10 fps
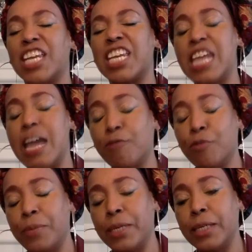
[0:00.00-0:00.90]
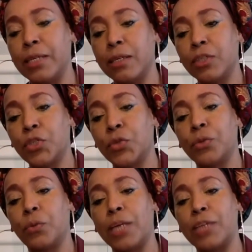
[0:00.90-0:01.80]
never been to the
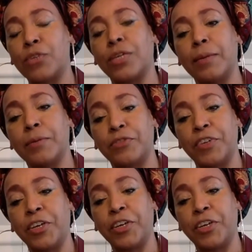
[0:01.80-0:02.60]
Western Hemisphere.